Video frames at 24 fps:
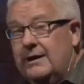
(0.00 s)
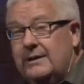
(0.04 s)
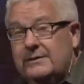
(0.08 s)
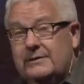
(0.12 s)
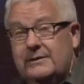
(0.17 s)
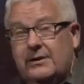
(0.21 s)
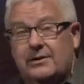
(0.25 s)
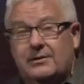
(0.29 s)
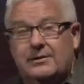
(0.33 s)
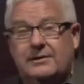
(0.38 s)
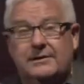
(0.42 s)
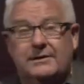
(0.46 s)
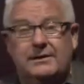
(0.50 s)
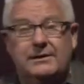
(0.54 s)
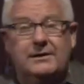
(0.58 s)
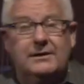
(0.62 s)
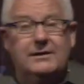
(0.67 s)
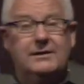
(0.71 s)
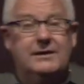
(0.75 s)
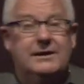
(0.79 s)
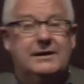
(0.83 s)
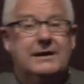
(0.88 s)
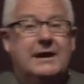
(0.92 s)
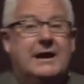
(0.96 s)
They're
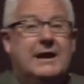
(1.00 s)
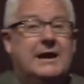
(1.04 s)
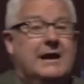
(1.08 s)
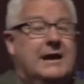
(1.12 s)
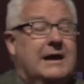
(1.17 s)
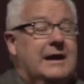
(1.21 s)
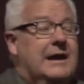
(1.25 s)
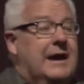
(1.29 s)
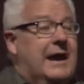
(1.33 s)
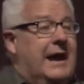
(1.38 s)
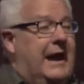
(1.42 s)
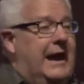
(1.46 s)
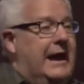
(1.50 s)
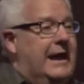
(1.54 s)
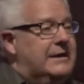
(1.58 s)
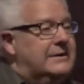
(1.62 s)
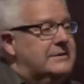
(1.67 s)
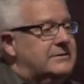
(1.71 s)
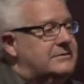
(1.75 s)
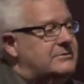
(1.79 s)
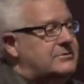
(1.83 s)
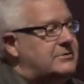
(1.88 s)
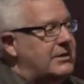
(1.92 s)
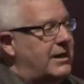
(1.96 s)
killing.
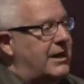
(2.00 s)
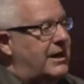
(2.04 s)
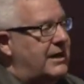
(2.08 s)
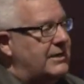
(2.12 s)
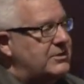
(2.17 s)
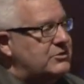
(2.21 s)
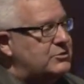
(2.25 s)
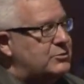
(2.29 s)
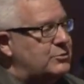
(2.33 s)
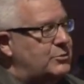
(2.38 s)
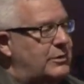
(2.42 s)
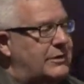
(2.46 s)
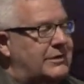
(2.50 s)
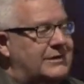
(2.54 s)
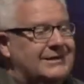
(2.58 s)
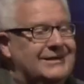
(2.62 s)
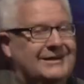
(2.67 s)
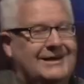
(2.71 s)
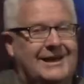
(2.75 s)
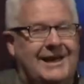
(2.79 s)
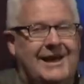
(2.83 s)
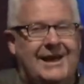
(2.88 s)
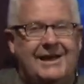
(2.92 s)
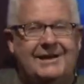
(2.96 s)
And Joshua
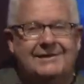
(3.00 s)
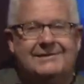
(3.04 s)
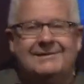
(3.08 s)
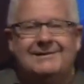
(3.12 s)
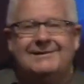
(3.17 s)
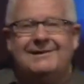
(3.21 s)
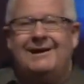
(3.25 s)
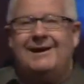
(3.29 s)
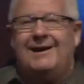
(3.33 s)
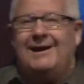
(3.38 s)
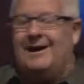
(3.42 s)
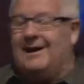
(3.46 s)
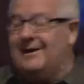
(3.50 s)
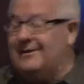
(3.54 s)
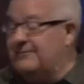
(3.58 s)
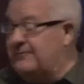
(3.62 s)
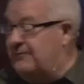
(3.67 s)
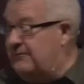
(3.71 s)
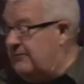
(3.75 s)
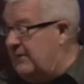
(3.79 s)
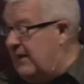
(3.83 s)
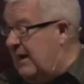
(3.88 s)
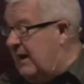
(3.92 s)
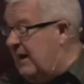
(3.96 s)
let God
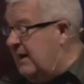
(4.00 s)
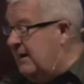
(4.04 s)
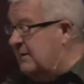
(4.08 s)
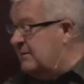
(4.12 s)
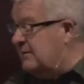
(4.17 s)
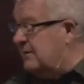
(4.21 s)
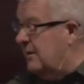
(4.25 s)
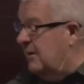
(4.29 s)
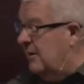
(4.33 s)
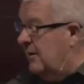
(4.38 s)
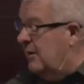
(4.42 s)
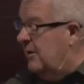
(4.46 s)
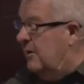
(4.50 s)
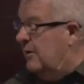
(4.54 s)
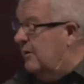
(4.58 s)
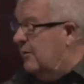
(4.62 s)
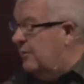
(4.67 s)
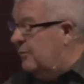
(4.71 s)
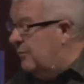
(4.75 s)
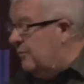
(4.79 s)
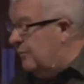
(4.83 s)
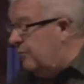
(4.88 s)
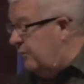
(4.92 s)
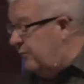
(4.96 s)
fight
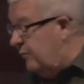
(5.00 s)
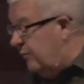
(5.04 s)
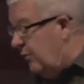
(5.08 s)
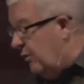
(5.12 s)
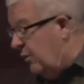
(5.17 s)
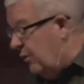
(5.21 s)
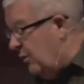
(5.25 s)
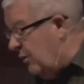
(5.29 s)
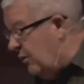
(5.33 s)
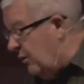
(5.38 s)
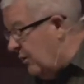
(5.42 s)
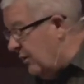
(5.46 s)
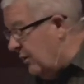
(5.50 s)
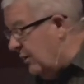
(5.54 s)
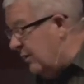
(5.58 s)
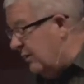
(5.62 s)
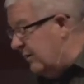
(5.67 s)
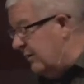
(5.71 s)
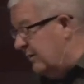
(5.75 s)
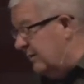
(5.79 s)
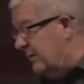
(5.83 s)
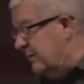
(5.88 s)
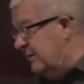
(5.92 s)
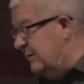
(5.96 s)
for
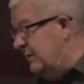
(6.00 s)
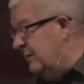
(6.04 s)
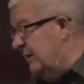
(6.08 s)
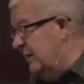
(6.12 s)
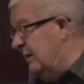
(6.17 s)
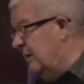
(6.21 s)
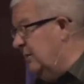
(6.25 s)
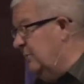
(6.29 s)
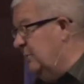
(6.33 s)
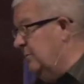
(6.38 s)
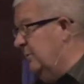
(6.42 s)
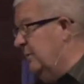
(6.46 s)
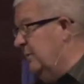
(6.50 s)
them.